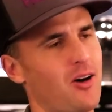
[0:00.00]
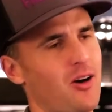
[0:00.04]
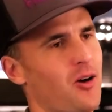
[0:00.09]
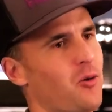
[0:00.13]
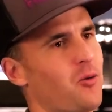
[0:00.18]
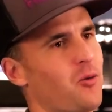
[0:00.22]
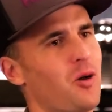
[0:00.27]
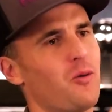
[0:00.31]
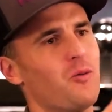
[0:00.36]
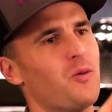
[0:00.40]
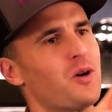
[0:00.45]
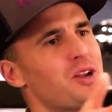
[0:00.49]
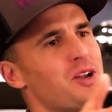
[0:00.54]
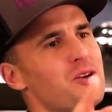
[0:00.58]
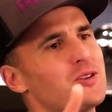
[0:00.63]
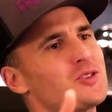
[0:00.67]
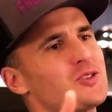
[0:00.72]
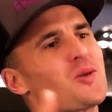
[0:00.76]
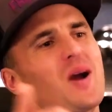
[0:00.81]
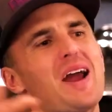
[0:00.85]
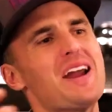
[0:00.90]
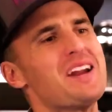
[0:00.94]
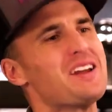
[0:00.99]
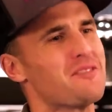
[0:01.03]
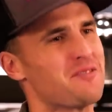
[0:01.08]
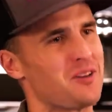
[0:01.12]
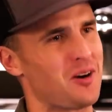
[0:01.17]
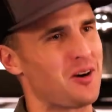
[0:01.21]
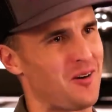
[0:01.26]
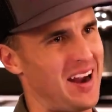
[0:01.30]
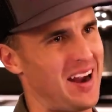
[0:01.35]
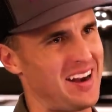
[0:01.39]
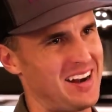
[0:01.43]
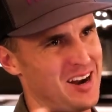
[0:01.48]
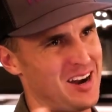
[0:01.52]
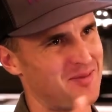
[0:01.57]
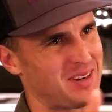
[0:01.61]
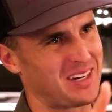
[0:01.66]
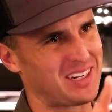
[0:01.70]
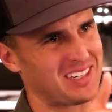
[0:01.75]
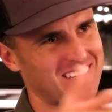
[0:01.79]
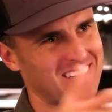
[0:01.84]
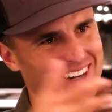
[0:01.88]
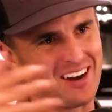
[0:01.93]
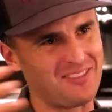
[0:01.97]
Or what are you training for right now?
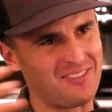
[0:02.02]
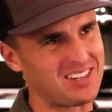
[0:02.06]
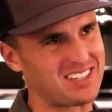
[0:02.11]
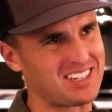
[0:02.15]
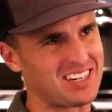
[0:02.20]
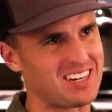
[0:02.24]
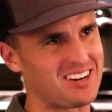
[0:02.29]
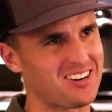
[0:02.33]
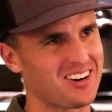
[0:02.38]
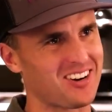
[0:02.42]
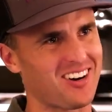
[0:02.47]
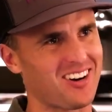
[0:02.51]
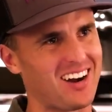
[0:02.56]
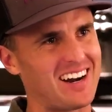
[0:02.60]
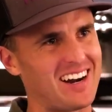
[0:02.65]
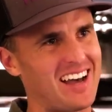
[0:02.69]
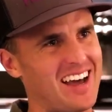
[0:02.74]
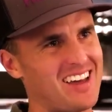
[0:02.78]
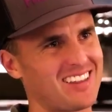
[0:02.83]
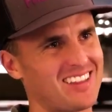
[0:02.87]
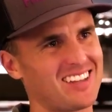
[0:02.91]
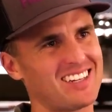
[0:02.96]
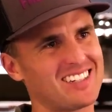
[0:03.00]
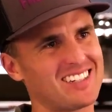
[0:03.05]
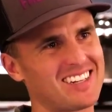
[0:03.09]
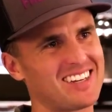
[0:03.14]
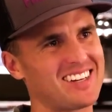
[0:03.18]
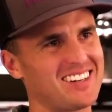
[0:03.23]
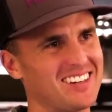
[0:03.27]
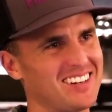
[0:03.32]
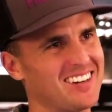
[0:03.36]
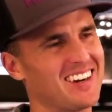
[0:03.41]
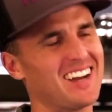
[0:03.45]
Because obviously you're a great athlete too.